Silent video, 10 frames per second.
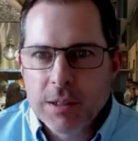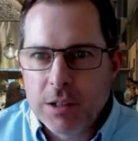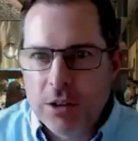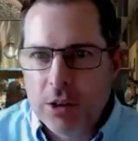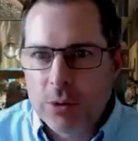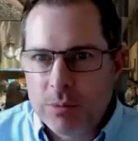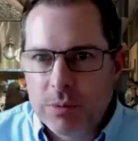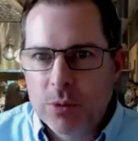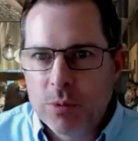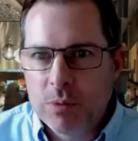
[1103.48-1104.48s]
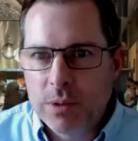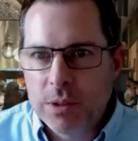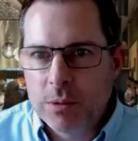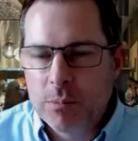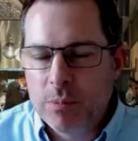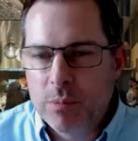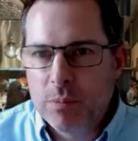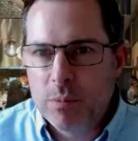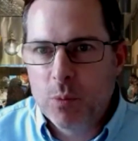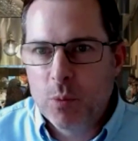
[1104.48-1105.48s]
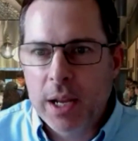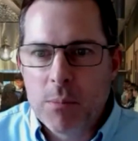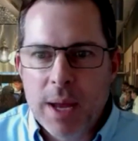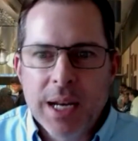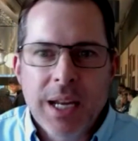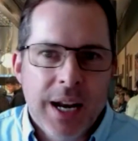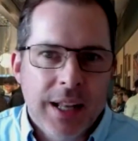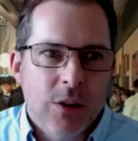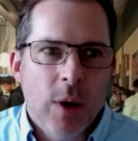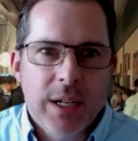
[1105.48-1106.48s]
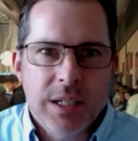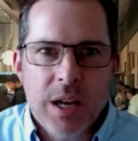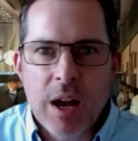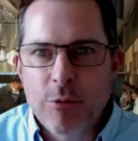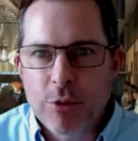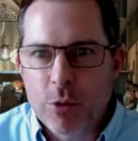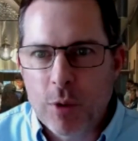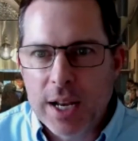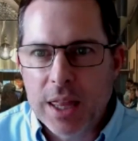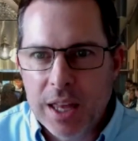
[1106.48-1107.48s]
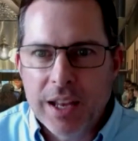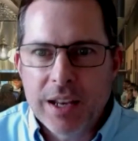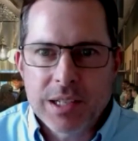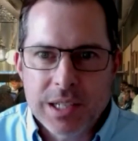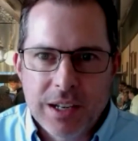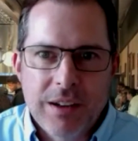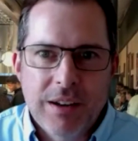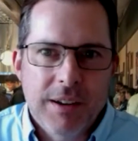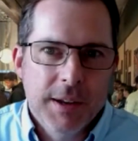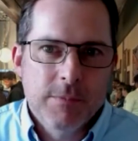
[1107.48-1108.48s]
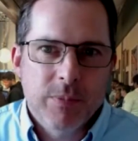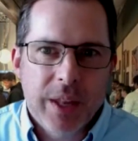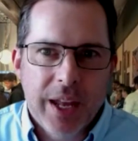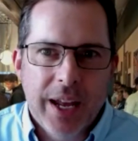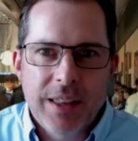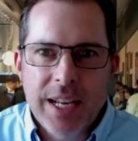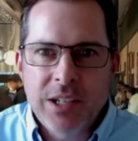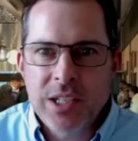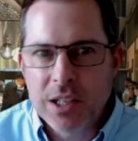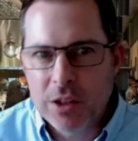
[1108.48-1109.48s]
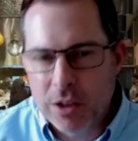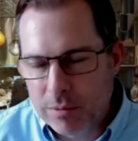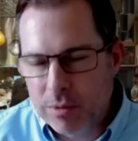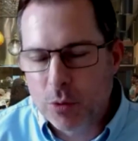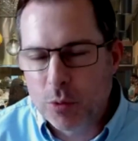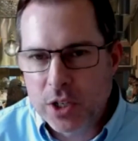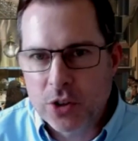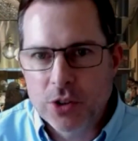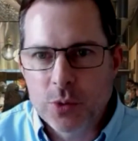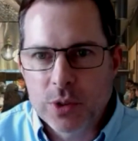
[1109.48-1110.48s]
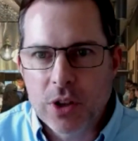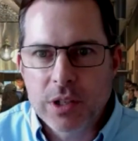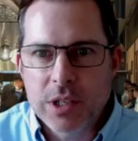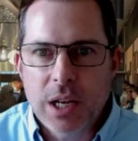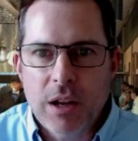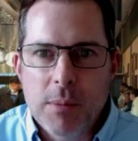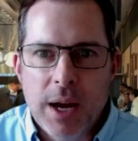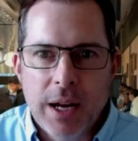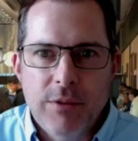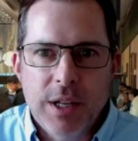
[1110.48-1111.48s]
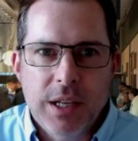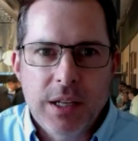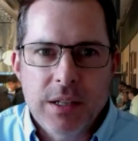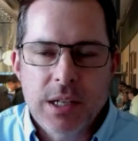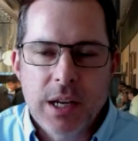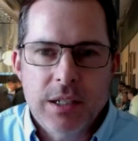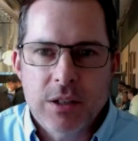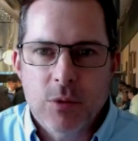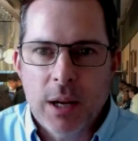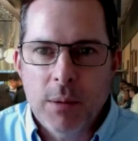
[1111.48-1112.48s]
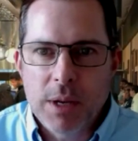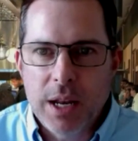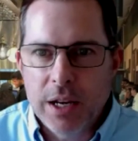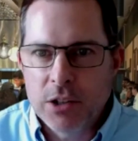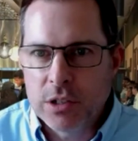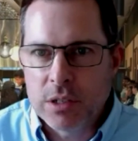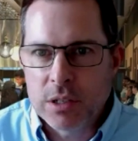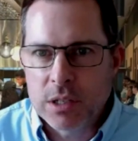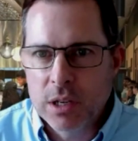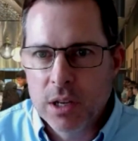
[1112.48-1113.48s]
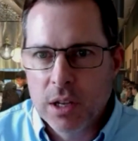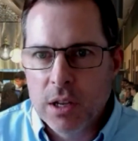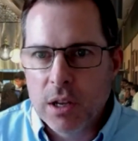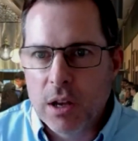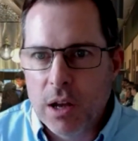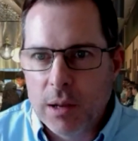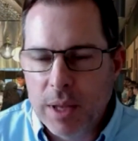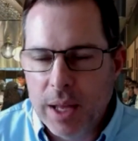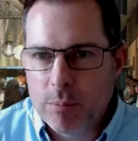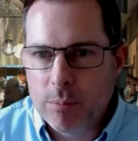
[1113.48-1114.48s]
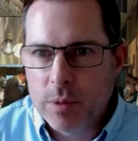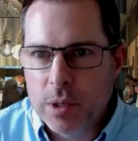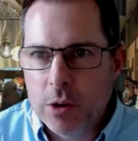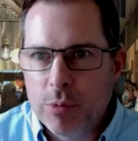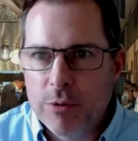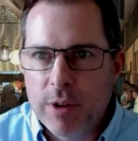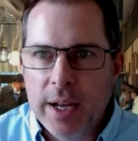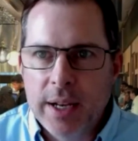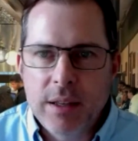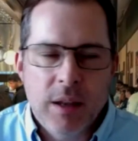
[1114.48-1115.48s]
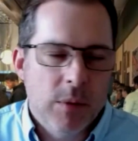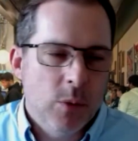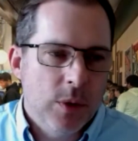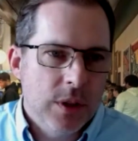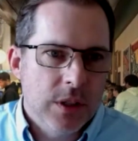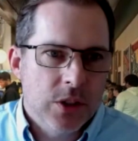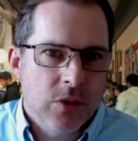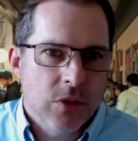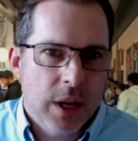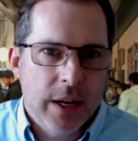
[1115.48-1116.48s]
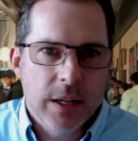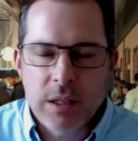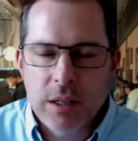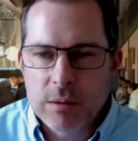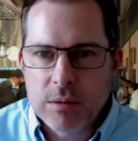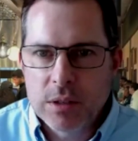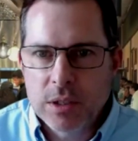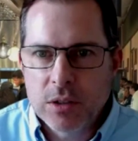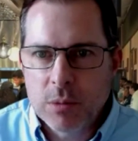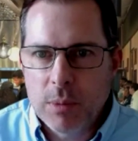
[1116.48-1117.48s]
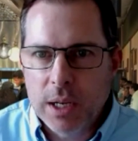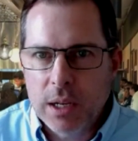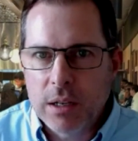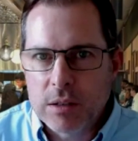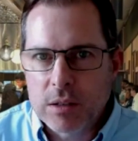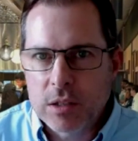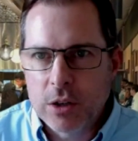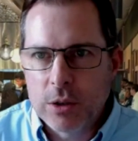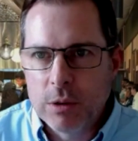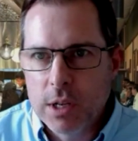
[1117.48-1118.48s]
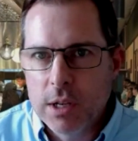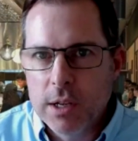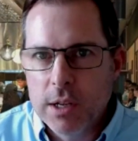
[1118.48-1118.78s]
you're recommending it at the right time for the right things, and they see the research results that come out of it, the insights, the recommendations that provide them with additional guidance on decision making. And so